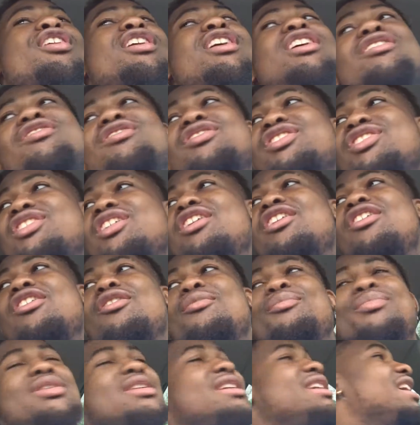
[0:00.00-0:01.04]
years
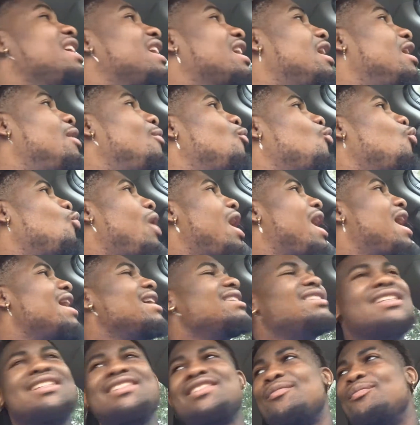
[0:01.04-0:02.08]
young, but nigga, I'm
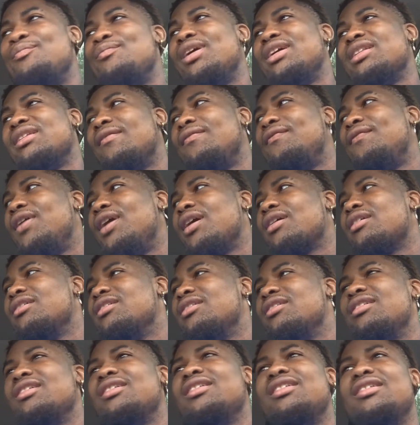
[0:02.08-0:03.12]
wise as a motherfucker.
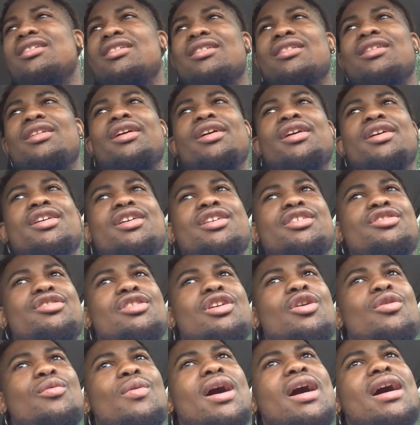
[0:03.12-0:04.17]
You
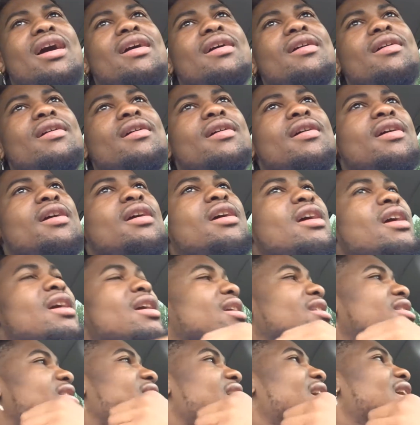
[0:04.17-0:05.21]
know why?
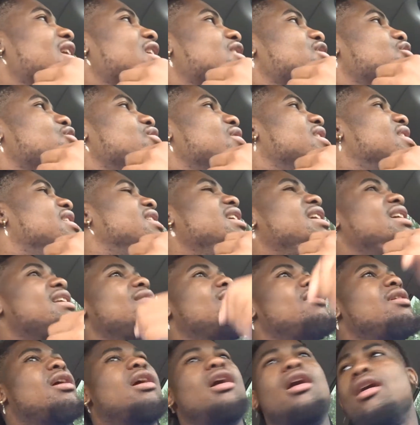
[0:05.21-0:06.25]
Because all I do is sit
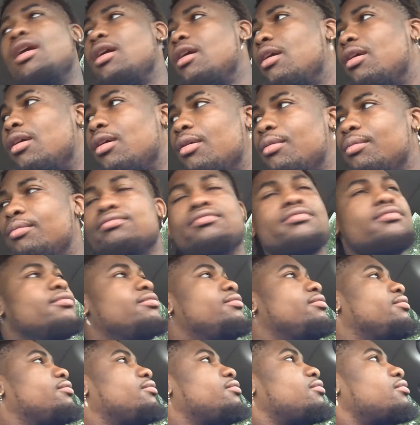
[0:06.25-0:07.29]
around
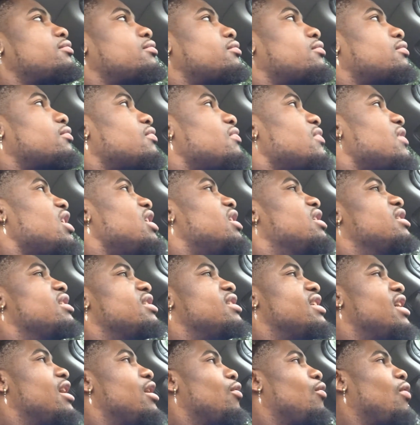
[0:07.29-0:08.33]

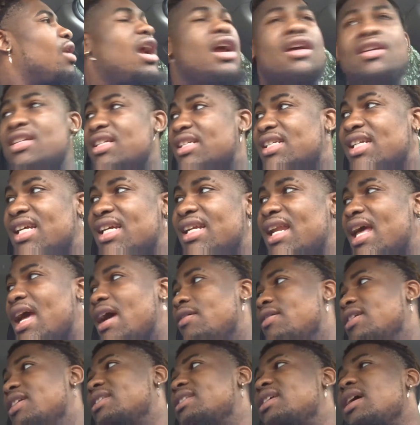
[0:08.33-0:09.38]
and sit
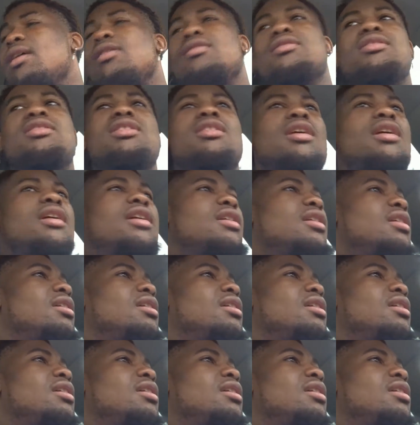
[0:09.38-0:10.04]
down and talk to